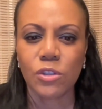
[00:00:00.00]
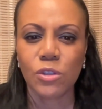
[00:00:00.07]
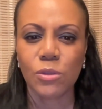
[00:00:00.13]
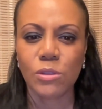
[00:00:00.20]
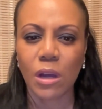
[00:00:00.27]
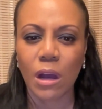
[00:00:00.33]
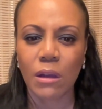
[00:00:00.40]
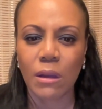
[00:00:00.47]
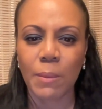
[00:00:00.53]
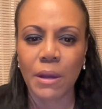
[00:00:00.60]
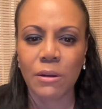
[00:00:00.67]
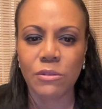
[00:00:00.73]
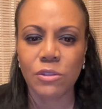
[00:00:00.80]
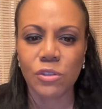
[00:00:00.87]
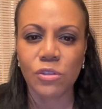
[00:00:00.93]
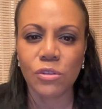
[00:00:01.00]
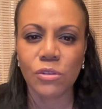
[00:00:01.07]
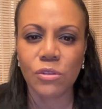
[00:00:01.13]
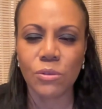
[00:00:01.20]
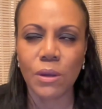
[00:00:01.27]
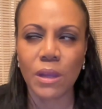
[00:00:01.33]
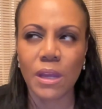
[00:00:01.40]
talk about
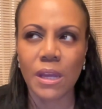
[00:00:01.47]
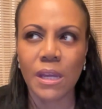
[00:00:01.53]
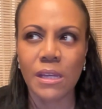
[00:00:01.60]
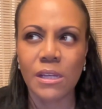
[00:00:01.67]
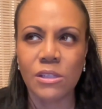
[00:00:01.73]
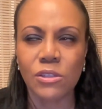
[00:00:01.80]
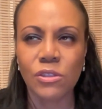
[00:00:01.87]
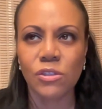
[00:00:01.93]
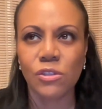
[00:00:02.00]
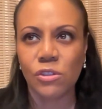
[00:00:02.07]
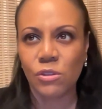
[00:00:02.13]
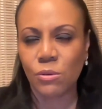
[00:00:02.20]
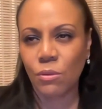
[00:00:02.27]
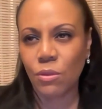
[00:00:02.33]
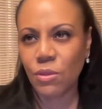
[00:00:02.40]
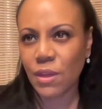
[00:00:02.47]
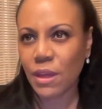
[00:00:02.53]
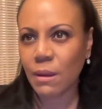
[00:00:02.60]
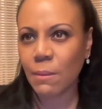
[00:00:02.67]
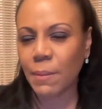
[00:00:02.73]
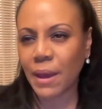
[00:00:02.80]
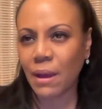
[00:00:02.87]
too is to think
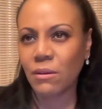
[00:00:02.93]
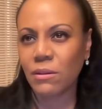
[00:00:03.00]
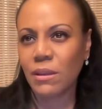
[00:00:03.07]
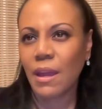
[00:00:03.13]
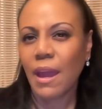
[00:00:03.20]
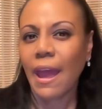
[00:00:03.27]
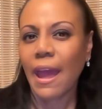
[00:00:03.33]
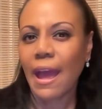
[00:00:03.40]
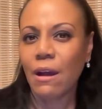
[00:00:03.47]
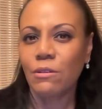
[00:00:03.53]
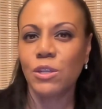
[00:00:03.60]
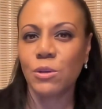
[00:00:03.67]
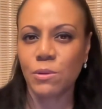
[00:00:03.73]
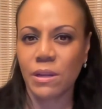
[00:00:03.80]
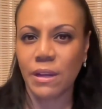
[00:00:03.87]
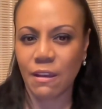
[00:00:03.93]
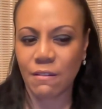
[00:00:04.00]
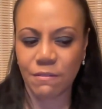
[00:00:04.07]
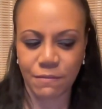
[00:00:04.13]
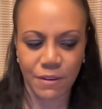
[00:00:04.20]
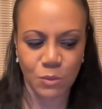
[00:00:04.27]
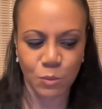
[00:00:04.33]
about how you can have
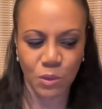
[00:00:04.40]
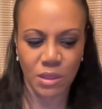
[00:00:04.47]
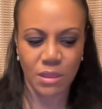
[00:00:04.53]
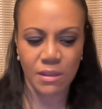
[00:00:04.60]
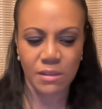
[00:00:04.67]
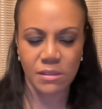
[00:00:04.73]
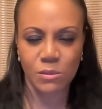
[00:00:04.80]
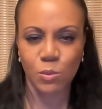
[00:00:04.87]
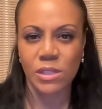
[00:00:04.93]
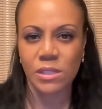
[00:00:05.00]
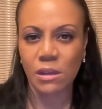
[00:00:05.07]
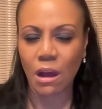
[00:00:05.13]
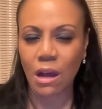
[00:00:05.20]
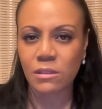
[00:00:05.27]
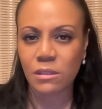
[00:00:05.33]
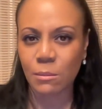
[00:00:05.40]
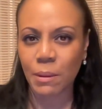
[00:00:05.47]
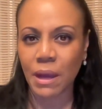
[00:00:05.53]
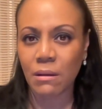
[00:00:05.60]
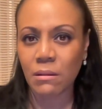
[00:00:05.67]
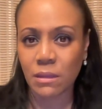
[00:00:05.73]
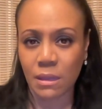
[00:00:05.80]
fun with this. We talked about